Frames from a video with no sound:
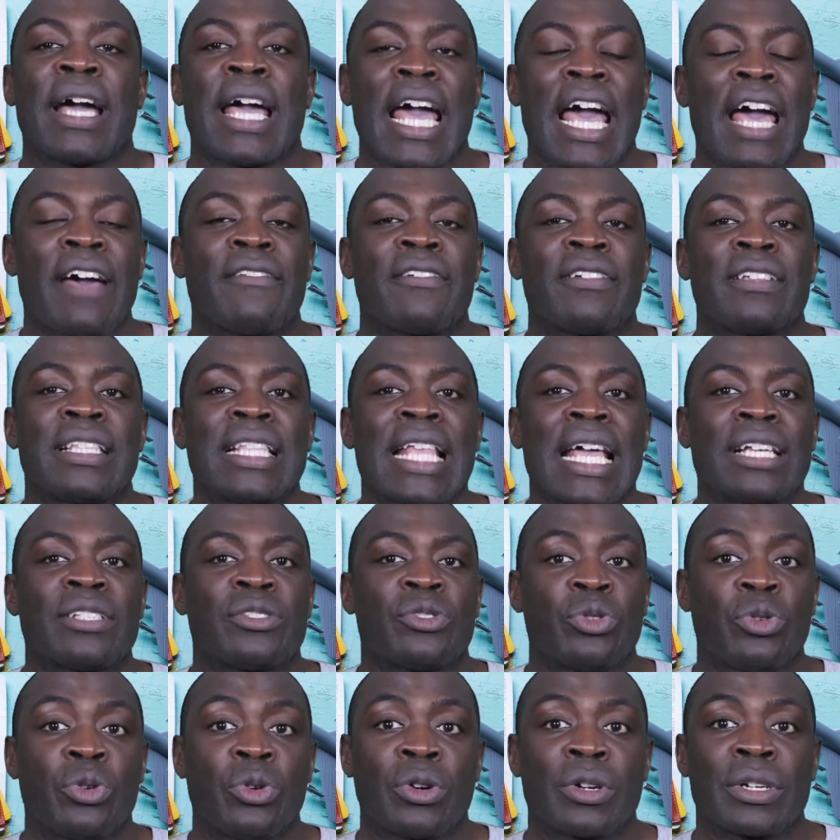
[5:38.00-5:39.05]
having that
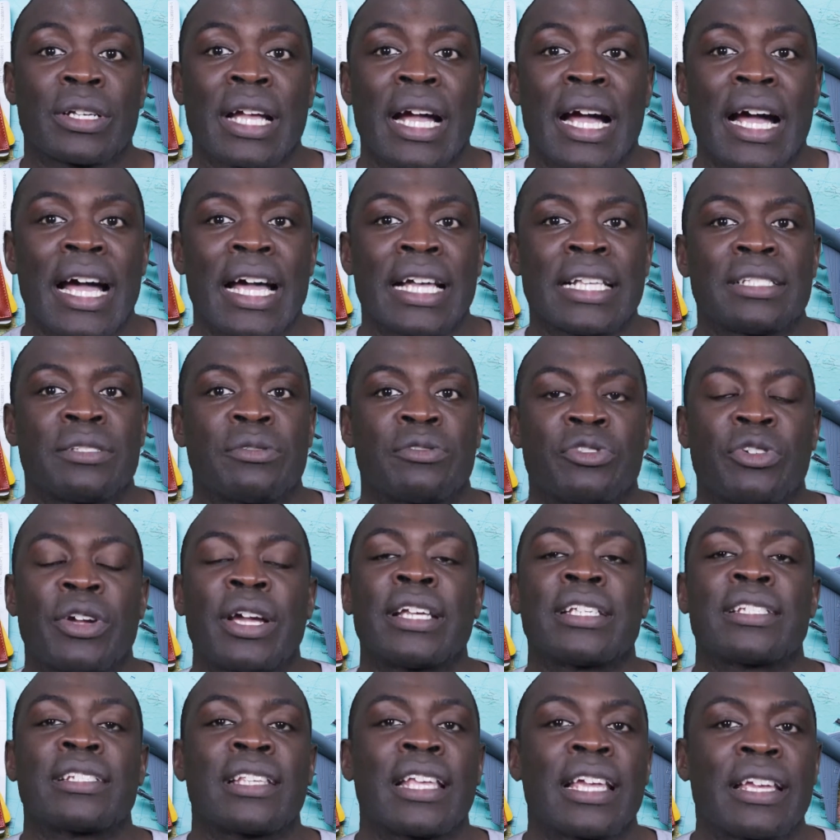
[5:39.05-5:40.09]
tour guide
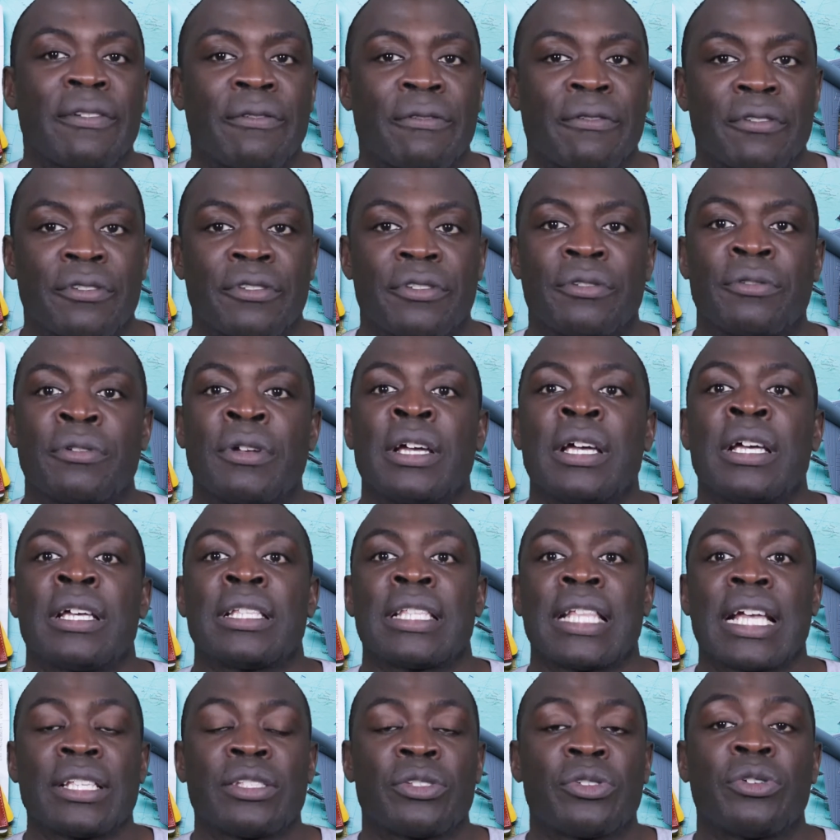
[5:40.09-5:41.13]
translate for you,
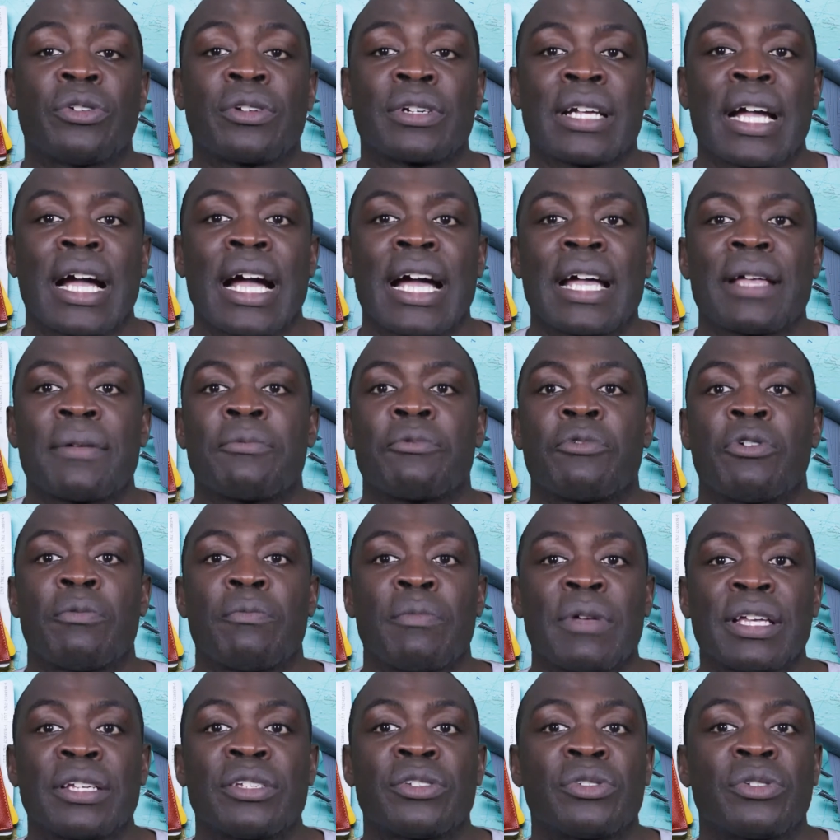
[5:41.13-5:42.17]
that tour guide will
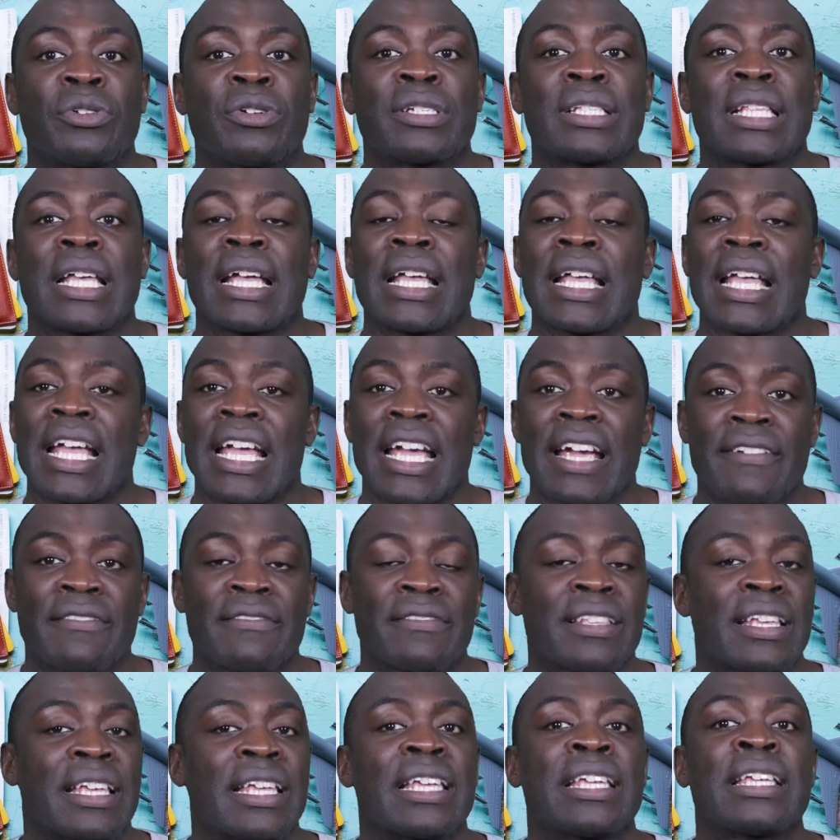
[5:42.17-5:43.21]
make sure that
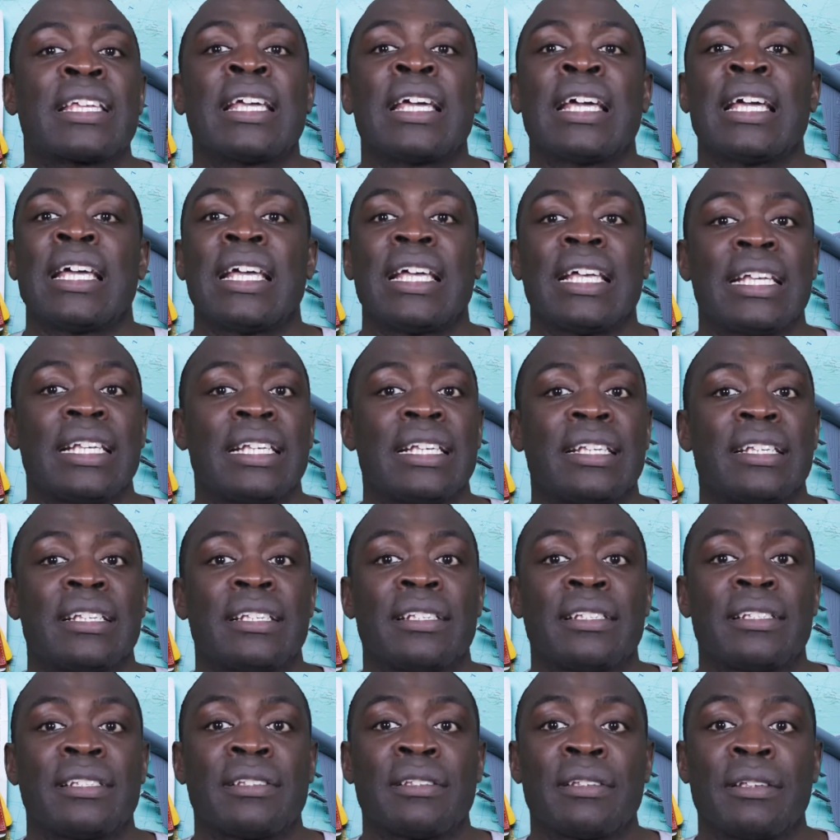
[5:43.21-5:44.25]
everything
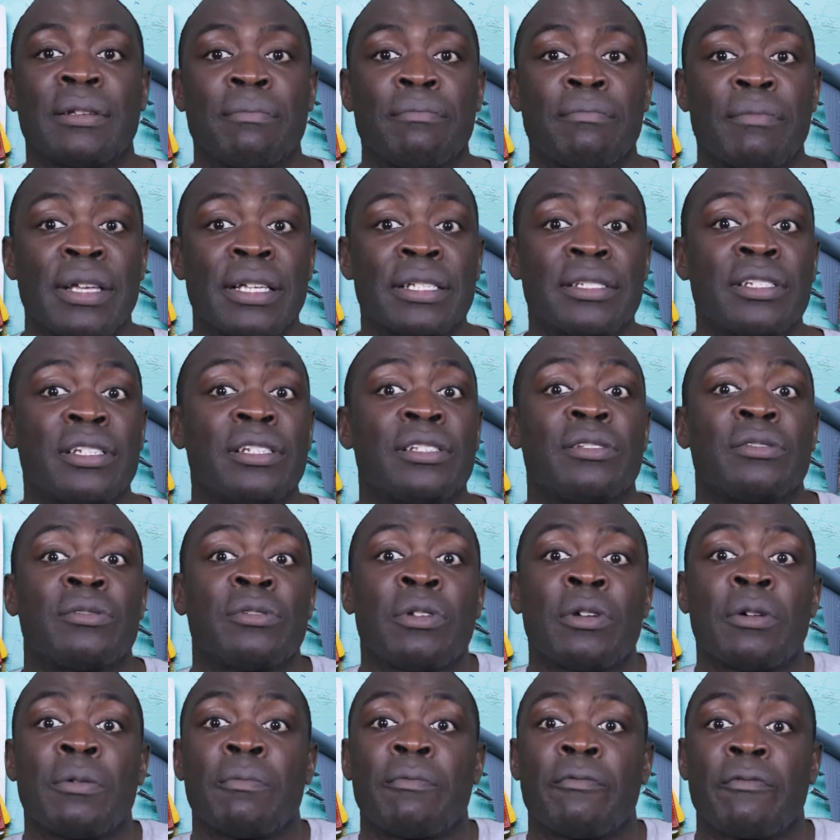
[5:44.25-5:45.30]
is mentioned
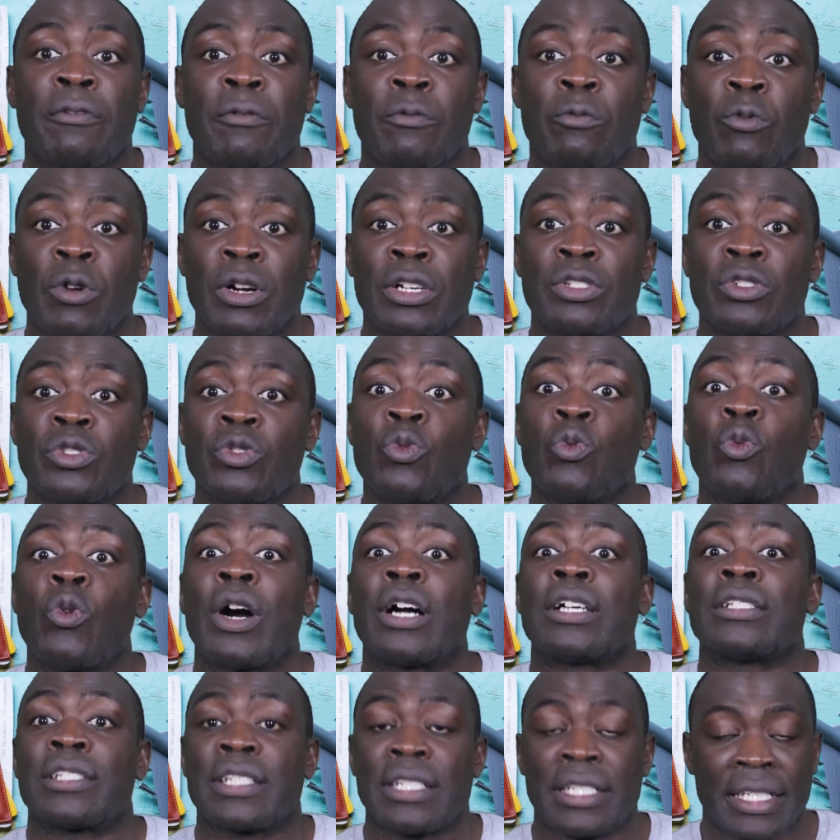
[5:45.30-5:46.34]
from what you
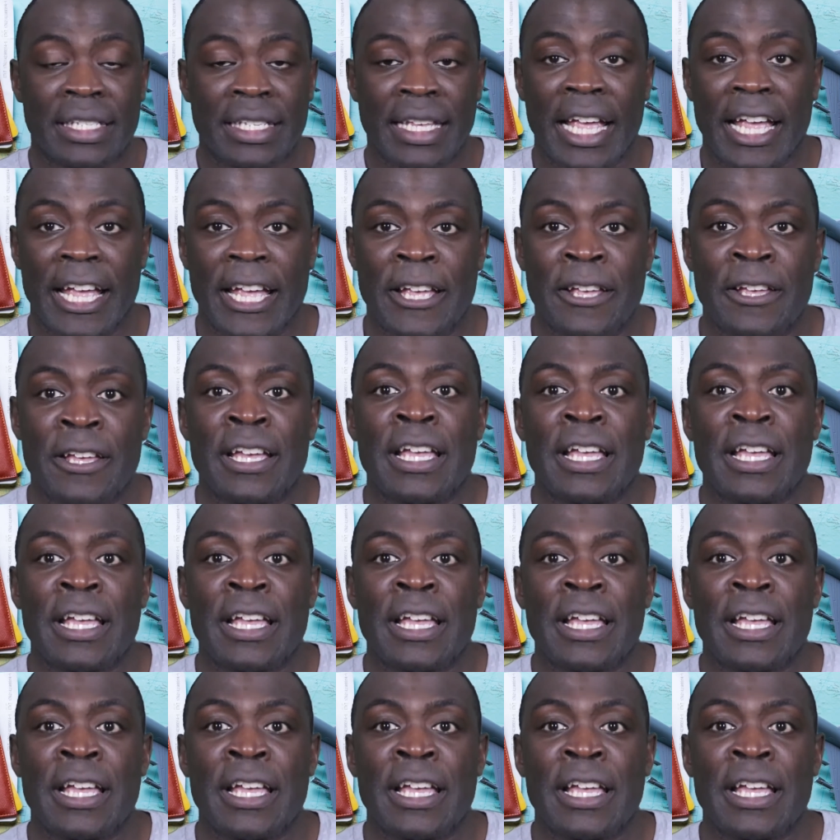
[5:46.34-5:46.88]
want to say.